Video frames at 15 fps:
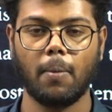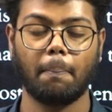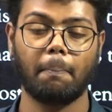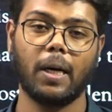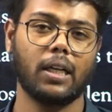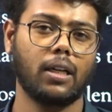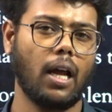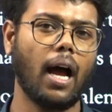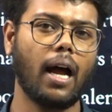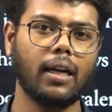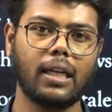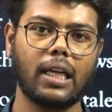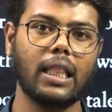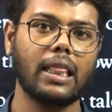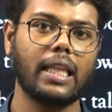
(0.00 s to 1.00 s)
But
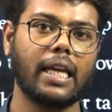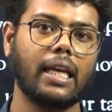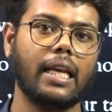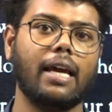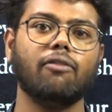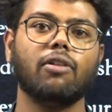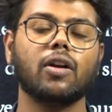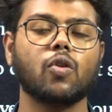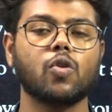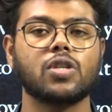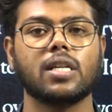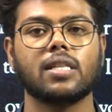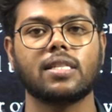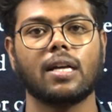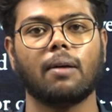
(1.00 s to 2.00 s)
until then, never
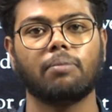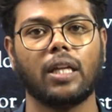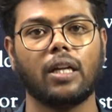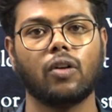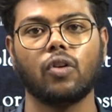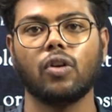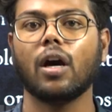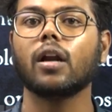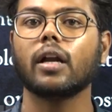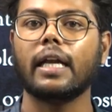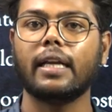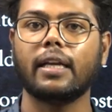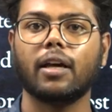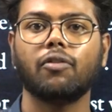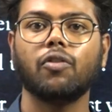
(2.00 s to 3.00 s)
question something to your
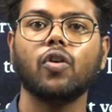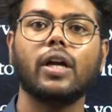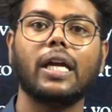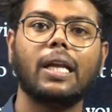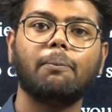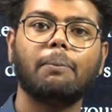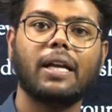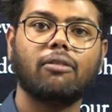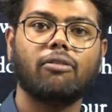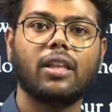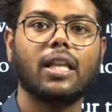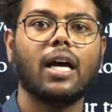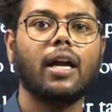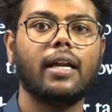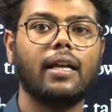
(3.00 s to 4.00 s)
interview in between
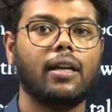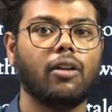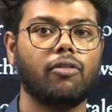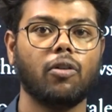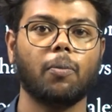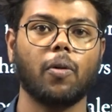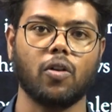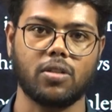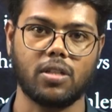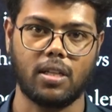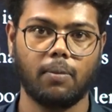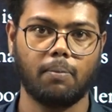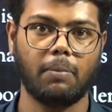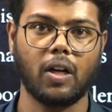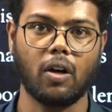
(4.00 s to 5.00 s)
the interview process,
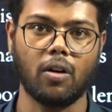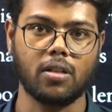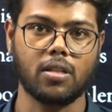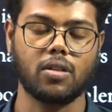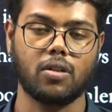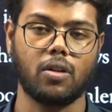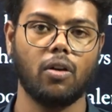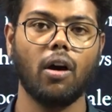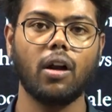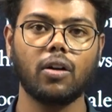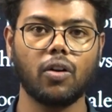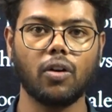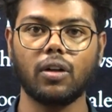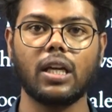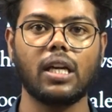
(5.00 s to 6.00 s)
because your
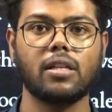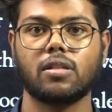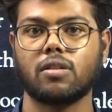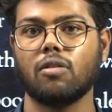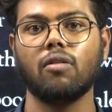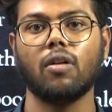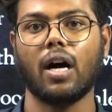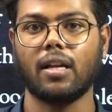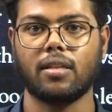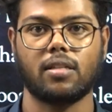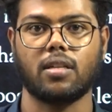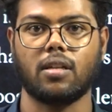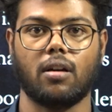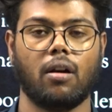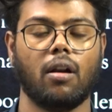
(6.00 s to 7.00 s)
duty is to
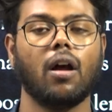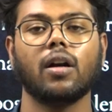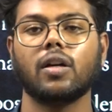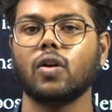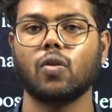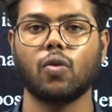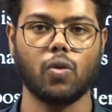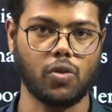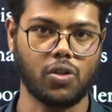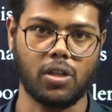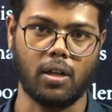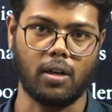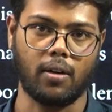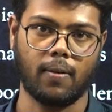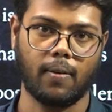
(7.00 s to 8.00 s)
answer, not to
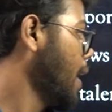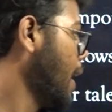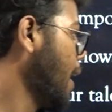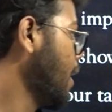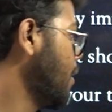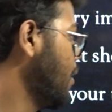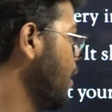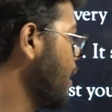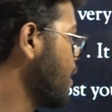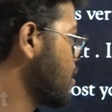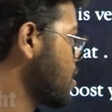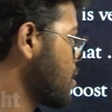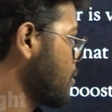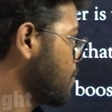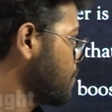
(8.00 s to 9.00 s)
question. And
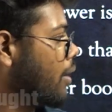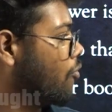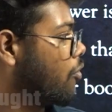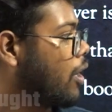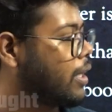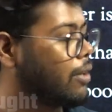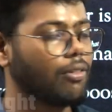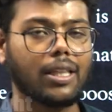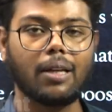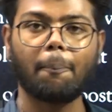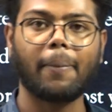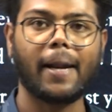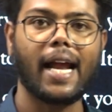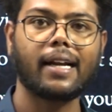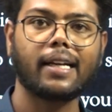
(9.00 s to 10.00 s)
next, whatever the
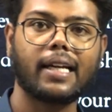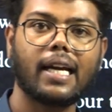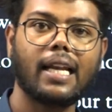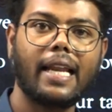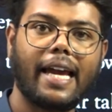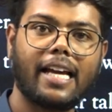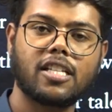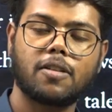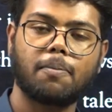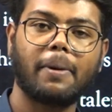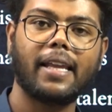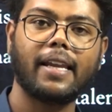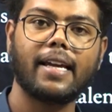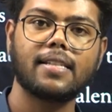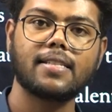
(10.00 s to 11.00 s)
practical
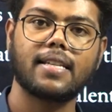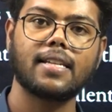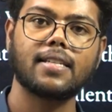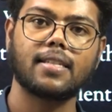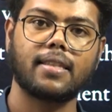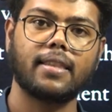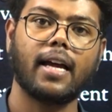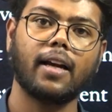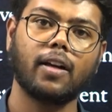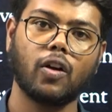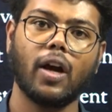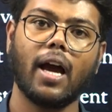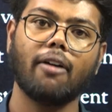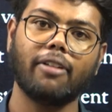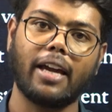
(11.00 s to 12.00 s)
experiences that
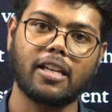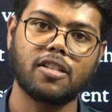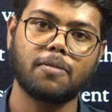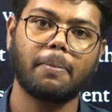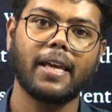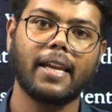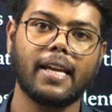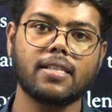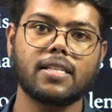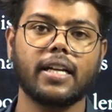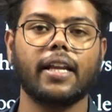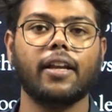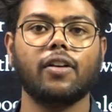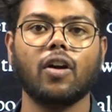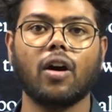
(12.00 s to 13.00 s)
you have experienced
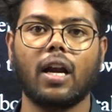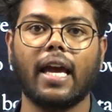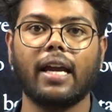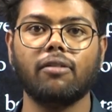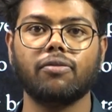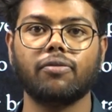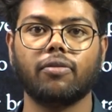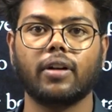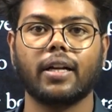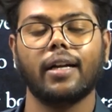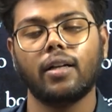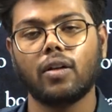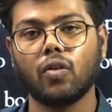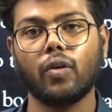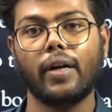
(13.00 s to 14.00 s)
in your life, try
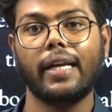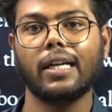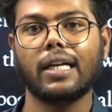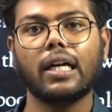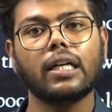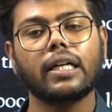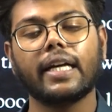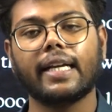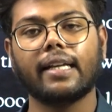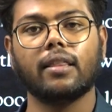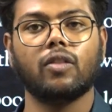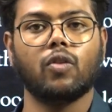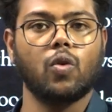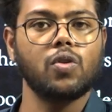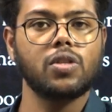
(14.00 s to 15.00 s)
to
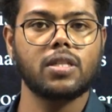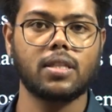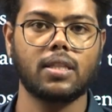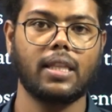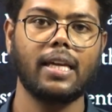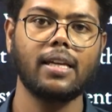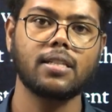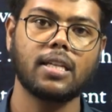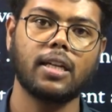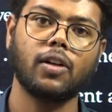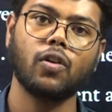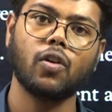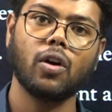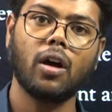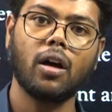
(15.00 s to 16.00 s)
inculcate those things
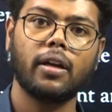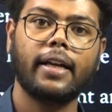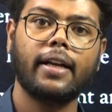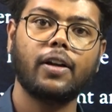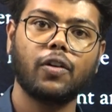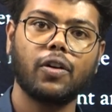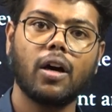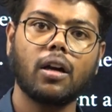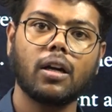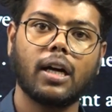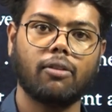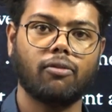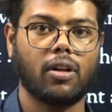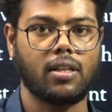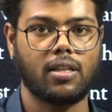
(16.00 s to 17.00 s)
into your
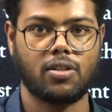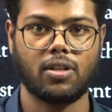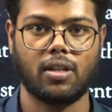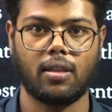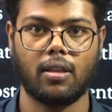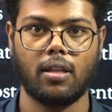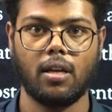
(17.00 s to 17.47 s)
conversation.